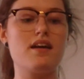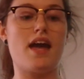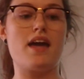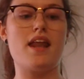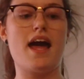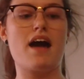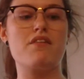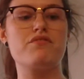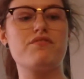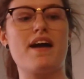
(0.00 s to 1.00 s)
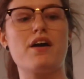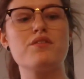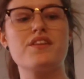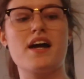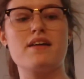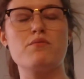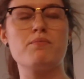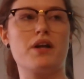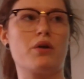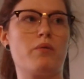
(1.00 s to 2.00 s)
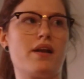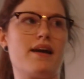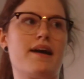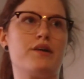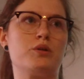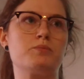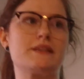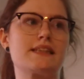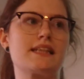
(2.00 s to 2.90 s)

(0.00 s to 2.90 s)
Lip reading: and have found that marijuana helps,